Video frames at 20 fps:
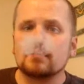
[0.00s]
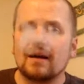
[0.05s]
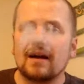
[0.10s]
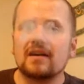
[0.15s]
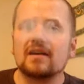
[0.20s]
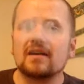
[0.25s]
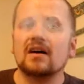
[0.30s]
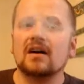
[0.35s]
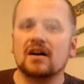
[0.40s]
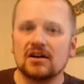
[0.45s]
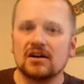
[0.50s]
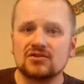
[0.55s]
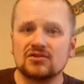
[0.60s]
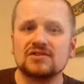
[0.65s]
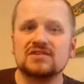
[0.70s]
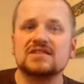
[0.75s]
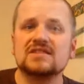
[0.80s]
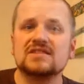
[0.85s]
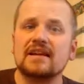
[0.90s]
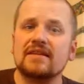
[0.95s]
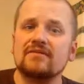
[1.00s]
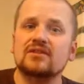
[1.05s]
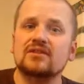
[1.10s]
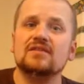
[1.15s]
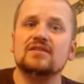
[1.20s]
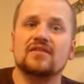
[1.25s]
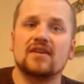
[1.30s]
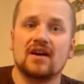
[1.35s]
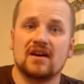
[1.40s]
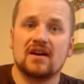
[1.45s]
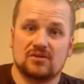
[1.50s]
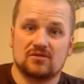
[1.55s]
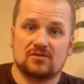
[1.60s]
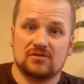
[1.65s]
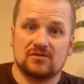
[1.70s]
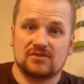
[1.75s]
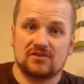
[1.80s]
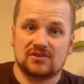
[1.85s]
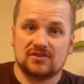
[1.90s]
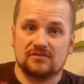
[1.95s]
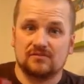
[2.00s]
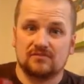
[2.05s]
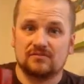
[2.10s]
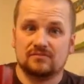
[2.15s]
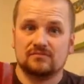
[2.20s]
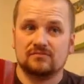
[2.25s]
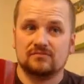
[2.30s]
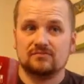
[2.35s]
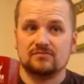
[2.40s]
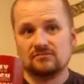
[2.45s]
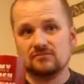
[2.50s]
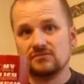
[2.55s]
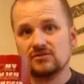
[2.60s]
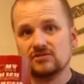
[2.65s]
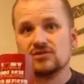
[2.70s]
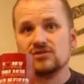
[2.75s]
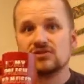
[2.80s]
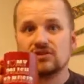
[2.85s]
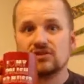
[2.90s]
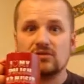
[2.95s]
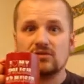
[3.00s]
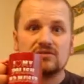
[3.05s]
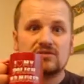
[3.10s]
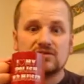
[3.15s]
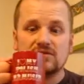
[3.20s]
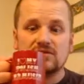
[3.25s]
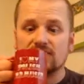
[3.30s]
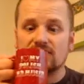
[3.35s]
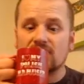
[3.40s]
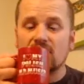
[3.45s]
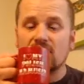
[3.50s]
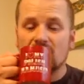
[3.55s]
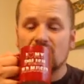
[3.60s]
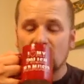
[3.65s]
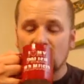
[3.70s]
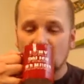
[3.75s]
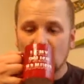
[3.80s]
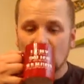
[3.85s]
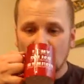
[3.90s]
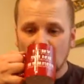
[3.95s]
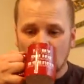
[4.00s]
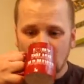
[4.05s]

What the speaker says: About 170 followers or so far.